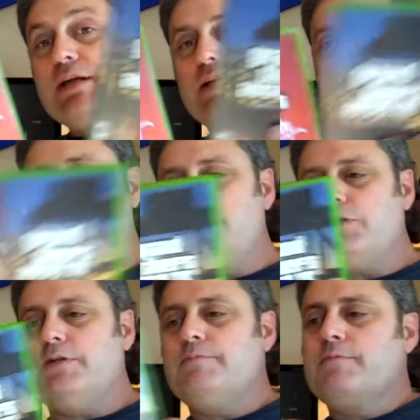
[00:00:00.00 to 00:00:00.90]
mint
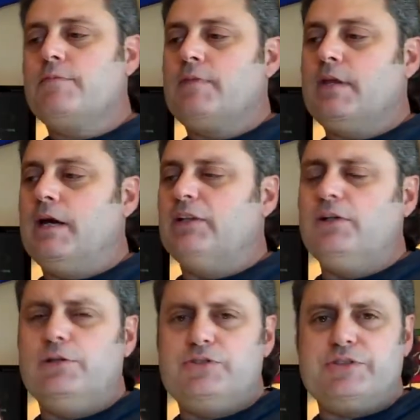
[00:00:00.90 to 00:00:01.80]
condition, a
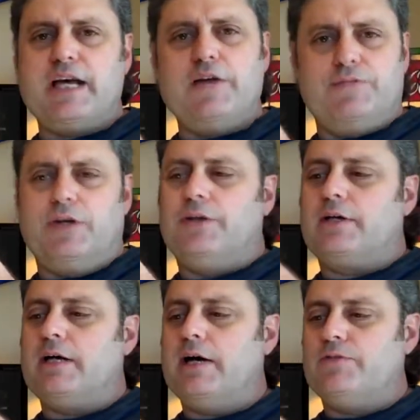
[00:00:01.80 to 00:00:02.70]
little scuffed on
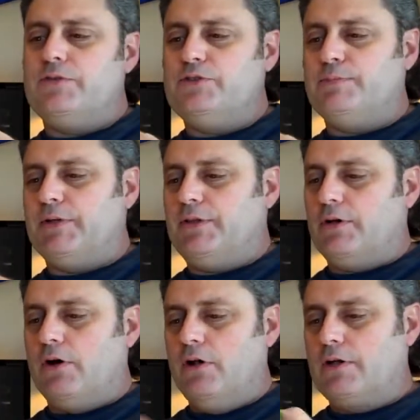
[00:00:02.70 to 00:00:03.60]
the covers, but
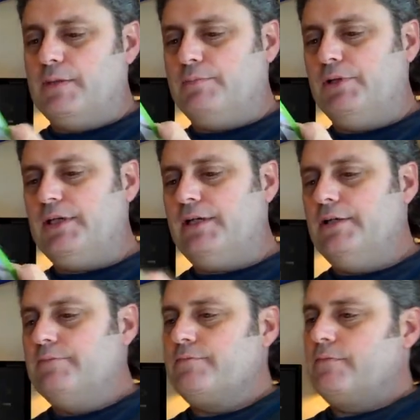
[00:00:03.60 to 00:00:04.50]
they're all complete
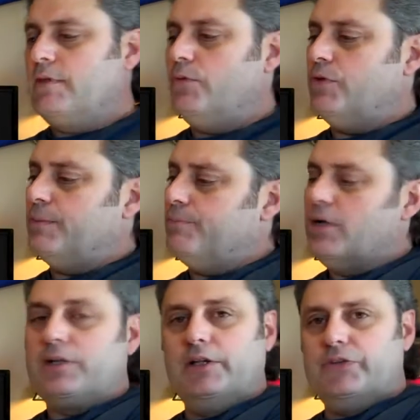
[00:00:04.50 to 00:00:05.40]
with the
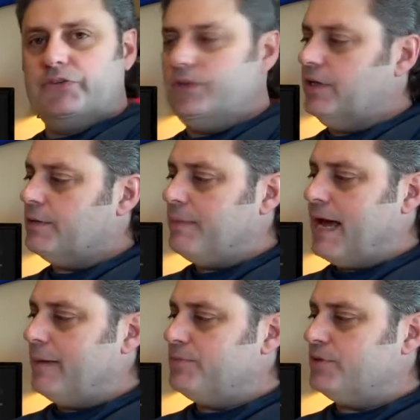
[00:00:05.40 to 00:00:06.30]
booklets and the
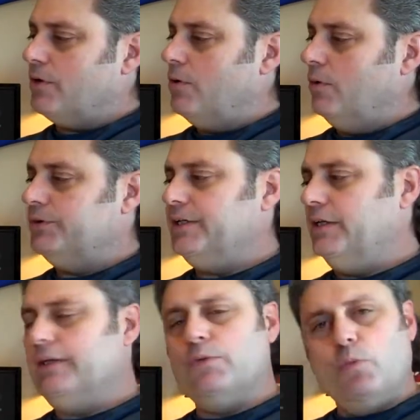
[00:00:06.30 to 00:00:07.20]
maps and the whole
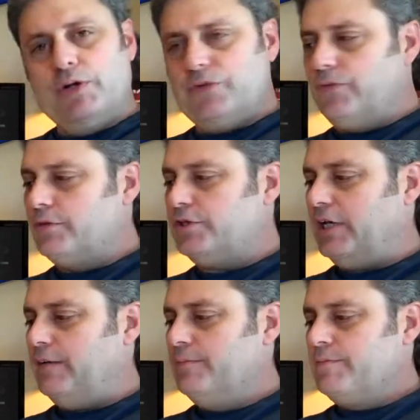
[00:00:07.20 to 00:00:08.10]
deal in wonderful
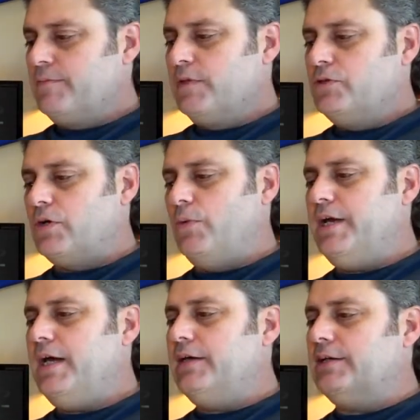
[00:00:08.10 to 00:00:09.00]
shape. So I
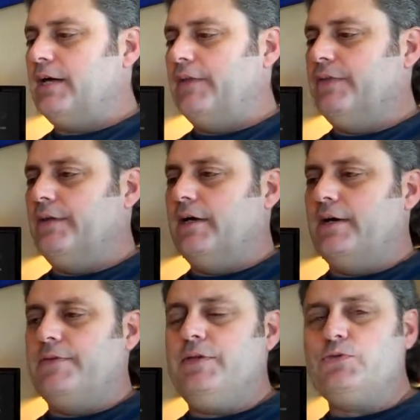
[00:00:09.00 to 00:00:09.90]
went ahead and got,
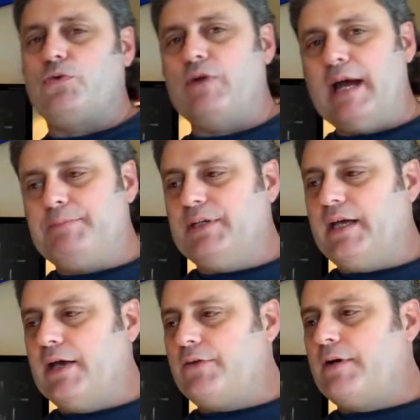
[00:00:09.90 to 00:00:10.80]
uh, these were wrapped
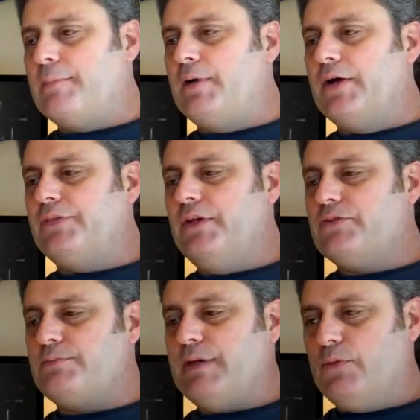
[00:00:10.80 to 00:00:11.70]
together. I bought
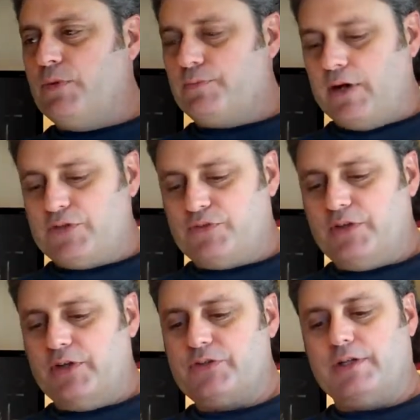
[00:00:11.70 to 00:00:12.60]
these and paid one price for
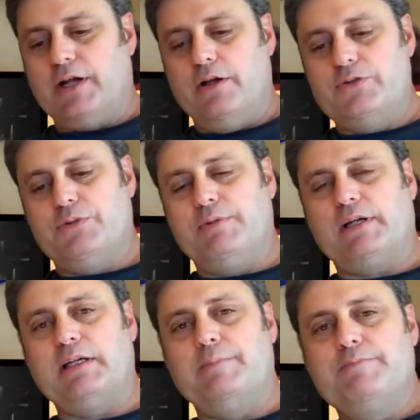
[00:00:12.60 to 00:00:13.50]
this, and I also
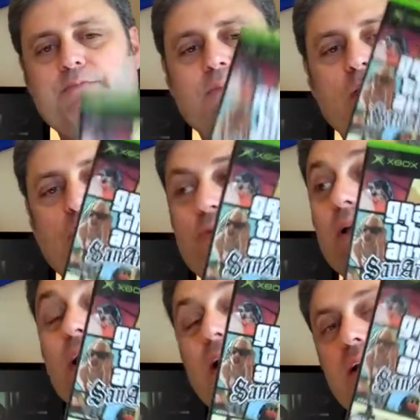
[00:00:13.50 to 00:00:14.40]
picked up a
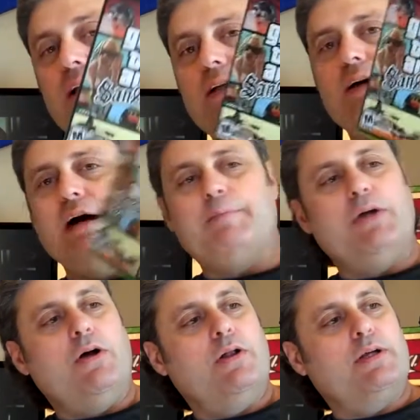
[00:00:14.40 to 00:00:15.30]
really clean
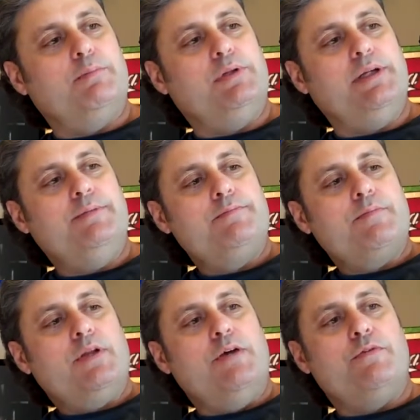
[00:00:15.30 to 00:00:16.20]
copy, all complete,
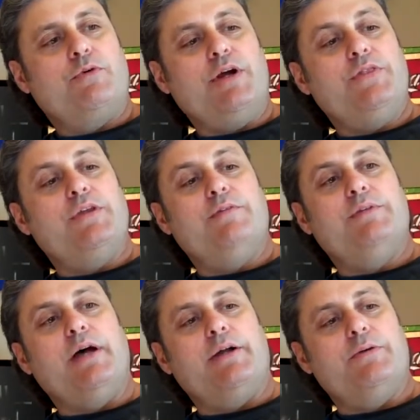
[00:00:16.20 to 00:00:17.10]
of Grand
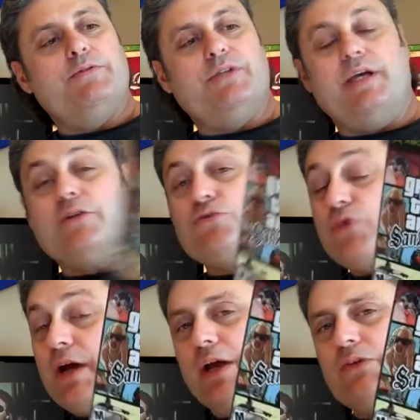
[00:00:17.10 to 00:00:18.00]
Theft Auto San
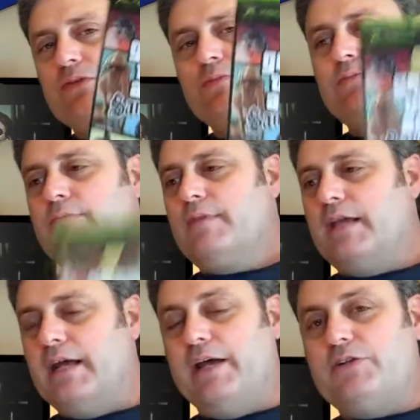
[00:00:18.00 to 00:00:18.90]
Andreas.
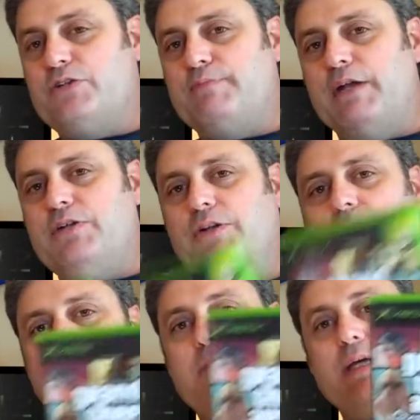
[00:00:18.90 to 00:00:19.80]
And I just mentioned
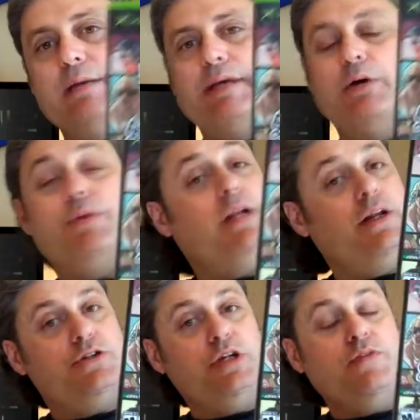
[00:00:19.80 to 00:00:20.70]
they're going to be coming out with an
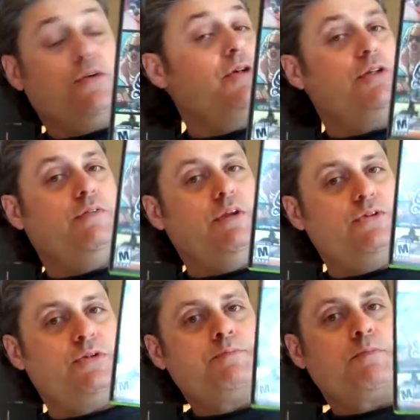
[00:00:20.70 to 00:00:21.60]
H D version of
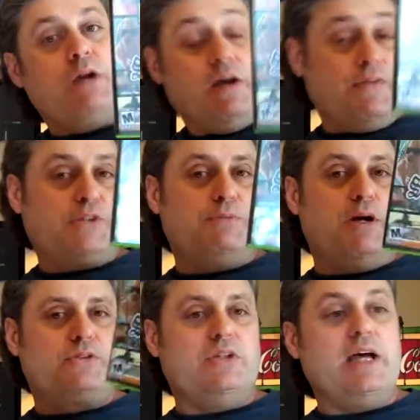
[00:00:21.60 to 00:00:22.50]
this off
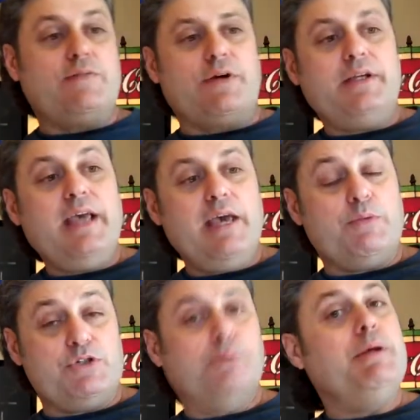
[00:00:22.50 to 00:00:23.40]
Xbox Live Arcade,
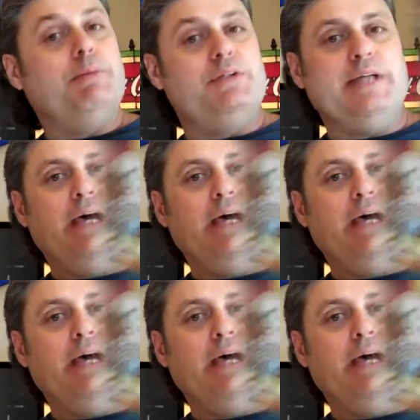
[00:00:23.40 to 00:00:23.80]
which you'll be able to